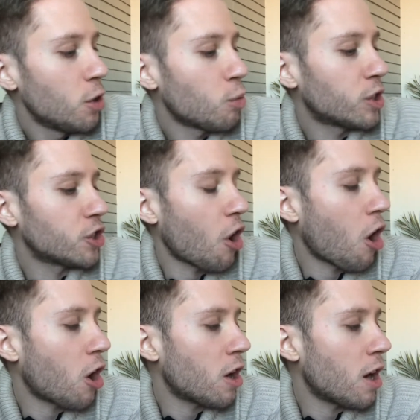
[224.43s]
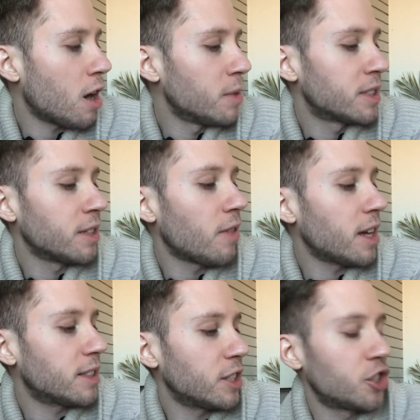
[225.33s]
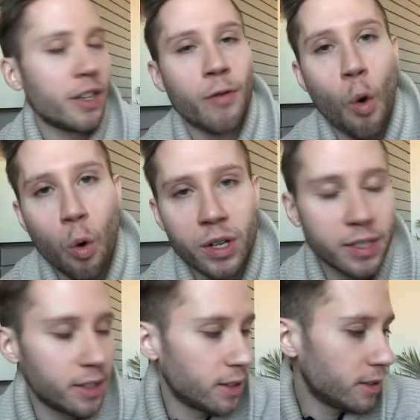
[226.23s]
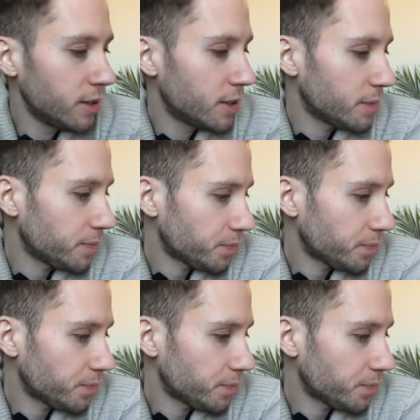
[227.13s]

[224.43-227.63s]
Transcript: which are a civilization of horses,